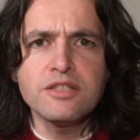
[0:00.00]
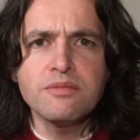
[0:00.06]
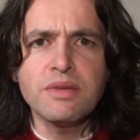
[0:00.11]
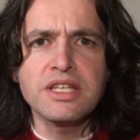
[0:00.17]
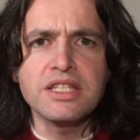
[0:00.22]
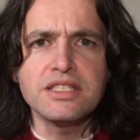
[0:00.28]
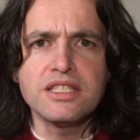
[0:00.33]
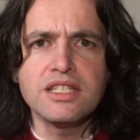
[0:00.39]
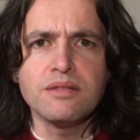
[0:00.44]

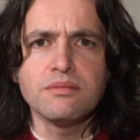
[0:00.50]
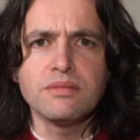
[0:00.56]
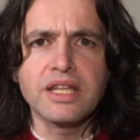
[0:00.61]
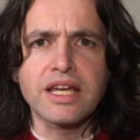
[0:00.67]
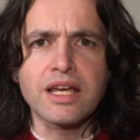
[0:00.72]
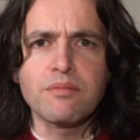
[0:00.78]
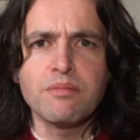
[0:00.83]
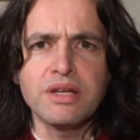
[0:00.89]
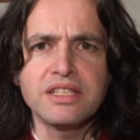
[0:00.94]
might seem like
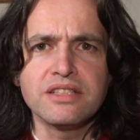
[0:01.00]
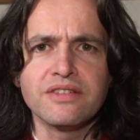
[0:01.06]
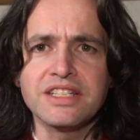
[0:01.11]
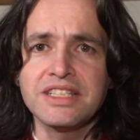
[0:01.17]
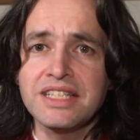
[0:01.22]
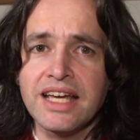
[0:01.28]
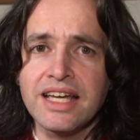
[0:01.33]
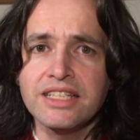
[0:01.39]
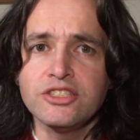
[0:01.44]
a bit of a
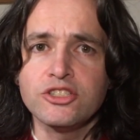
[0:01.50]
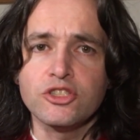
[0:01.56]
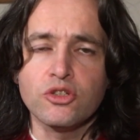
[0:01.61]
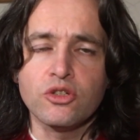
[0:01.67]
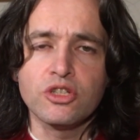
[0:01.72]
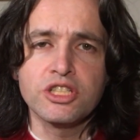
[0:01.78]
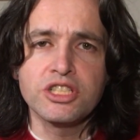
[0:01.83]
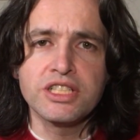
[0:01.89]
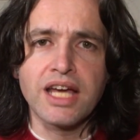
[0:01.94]
tangent on
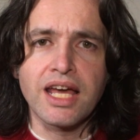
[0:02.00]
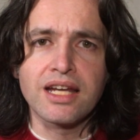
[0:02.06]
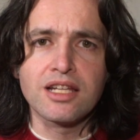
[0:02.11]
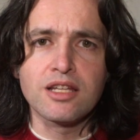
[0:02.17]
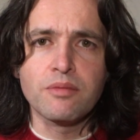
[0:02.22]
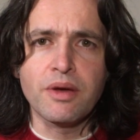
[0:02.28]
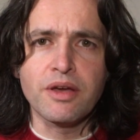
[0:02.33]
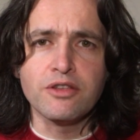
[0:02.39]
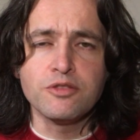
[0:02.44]
a channel
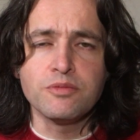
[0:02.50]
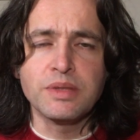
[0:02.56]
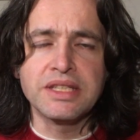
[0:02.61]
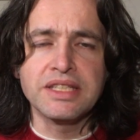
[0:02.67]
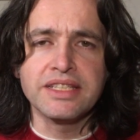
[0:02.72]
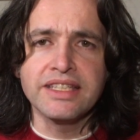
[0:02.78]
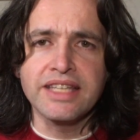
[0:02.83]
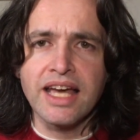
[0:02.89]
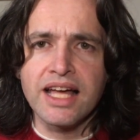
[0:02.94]
about
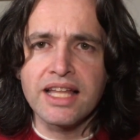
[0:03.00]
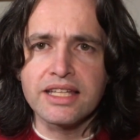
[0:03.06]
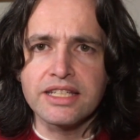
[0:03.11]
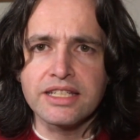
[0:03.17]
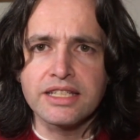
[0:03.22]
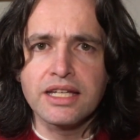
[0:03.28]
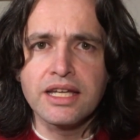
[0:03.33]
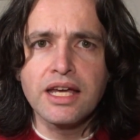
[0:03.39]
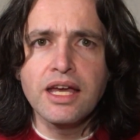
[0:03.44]
speaking
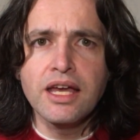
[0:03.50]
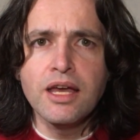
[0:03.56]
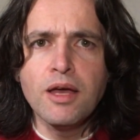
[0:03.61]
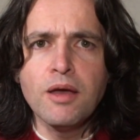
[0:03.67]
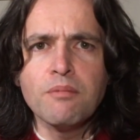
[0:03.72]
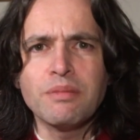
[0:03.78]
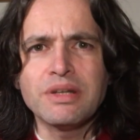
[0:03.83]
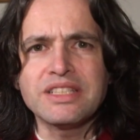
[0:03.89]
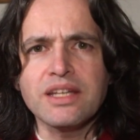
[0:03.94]
Gaelic,
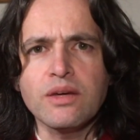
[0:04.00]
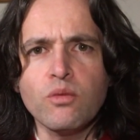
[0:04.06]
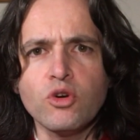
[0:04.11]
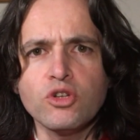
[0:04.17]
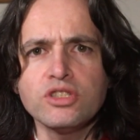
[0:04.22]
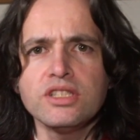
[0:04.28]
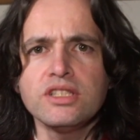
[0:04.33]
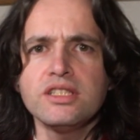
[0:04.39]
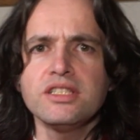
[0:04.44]
but I
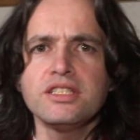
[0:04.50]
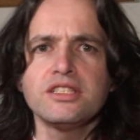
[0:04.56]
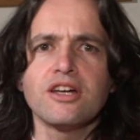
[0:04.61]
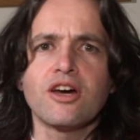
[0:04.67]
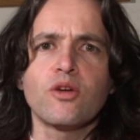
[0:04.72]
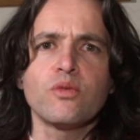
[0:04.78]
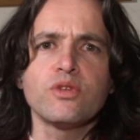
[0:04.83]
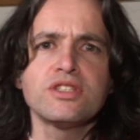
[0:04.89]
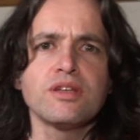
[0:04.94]
wanted to
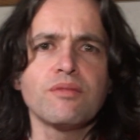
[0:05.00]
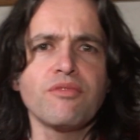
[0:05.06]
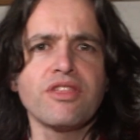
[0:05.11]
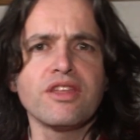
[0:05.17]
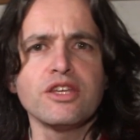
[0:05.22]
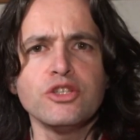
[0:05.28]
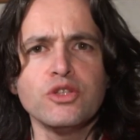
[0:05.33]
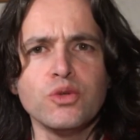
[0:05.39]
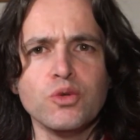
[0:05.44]
start with
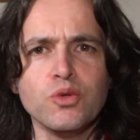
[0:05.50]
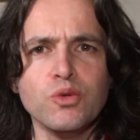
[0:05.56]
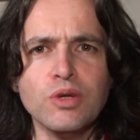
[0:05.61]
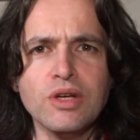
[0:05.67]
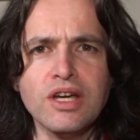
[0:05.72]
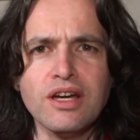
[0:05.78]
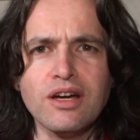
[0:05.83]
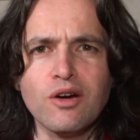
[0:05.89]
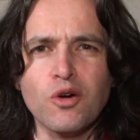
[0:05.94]
something you
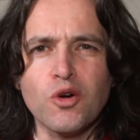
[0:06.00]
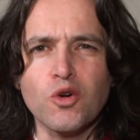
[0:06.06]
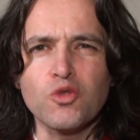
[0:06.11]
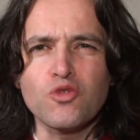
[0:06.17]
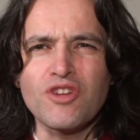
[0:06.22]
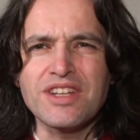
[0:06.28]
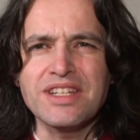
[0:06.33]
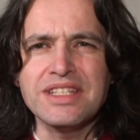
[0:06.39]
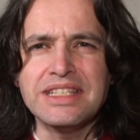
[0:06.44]

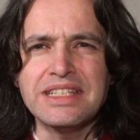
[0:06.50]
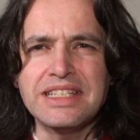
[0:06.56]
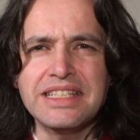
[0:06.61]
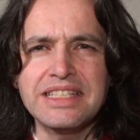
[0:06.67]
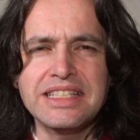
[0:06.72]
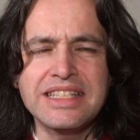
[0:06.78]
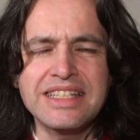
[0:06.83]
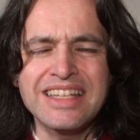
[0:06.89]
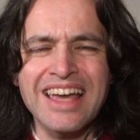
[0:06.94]
already
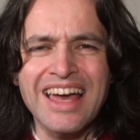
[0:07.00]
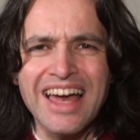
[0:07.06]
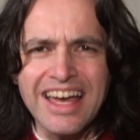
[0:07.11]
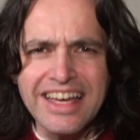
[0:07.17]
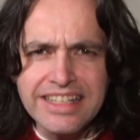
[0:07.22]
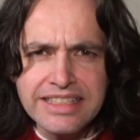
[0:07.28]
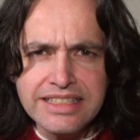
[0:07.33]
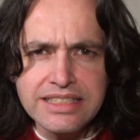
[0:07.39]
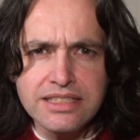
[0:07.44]

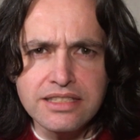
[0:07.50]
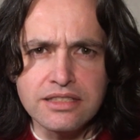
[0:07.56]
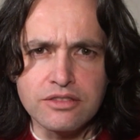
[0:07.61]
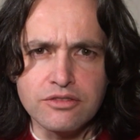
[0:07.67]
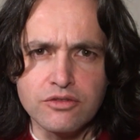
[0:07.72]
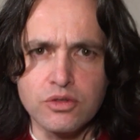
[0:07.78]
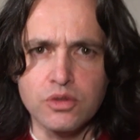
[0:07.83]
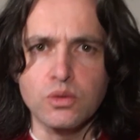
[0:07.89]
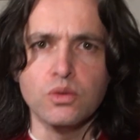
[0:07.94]
kind of
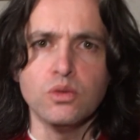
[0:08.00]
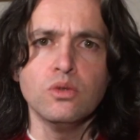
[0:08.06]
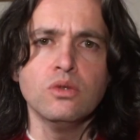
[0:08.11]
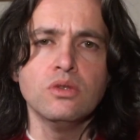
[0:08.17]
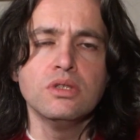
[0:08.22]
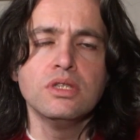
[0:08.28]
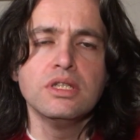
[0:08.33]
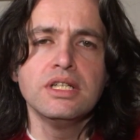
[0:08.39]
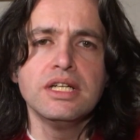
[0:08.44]
know
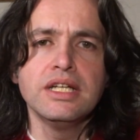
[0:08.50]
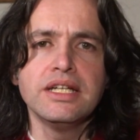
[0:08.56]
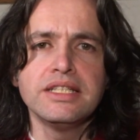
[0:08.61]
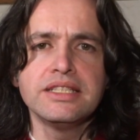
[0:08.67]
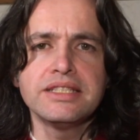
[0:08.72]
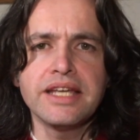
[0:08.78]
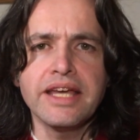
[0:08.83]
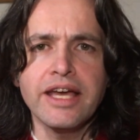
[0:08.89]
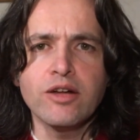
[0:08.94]

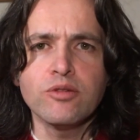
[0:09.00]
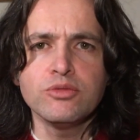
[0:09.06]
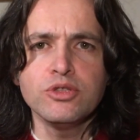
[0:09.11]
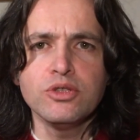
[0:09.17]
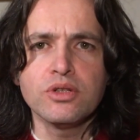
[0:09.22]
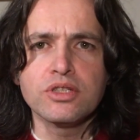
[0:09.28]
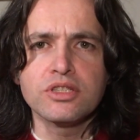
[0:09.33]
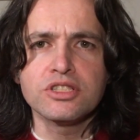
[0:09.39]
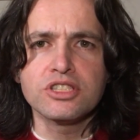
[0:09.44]
to help you
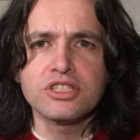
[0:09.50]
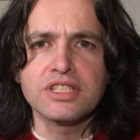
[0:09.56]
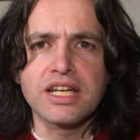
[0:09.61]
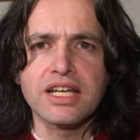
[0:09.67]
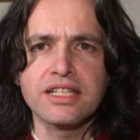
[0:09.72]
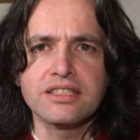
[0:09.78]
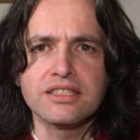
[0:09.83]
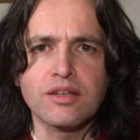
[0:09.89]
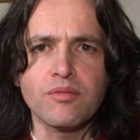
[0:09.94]

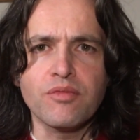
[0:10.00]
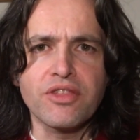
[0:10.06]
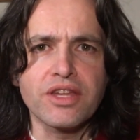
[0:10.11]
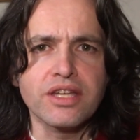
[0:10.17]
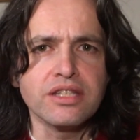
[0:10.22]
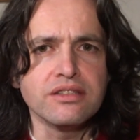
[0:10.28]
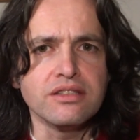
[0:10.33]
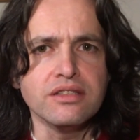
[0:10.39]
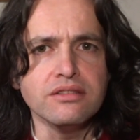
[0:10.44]
understand
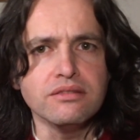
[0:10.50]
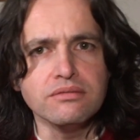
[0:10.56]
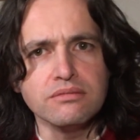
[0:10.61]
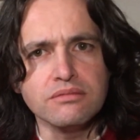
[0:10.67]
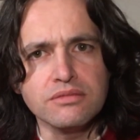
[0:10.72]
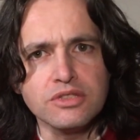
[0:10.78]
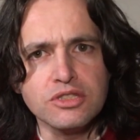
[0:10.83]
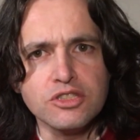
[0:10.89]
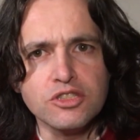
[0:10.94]
something that
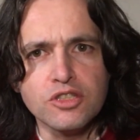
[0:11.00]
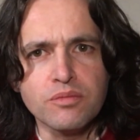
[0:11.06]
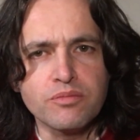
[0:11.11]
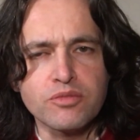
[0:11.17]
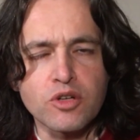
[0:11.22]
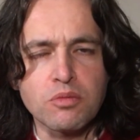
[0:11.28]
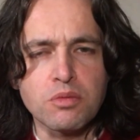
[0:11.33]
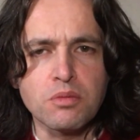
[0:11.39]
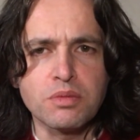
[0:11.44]
you
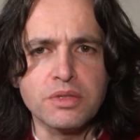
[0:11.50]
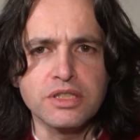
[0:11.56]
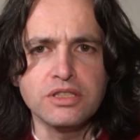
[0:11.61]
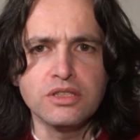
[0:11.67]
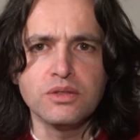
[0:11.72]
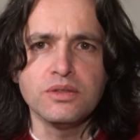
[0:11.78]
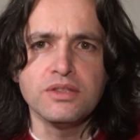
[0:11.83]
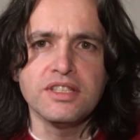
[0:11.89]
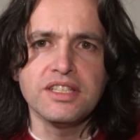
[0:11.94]
probably
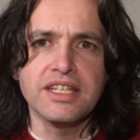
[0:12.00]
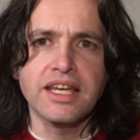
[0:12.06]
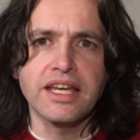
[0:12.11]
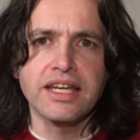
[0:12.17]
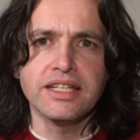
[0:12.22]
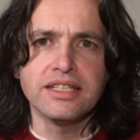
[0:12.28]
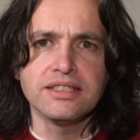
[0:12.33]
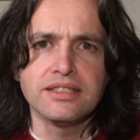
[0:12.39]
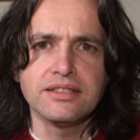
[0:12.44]
don't
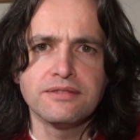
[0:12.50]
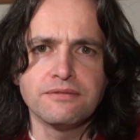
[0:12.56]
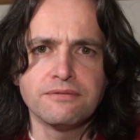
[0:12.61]
yet.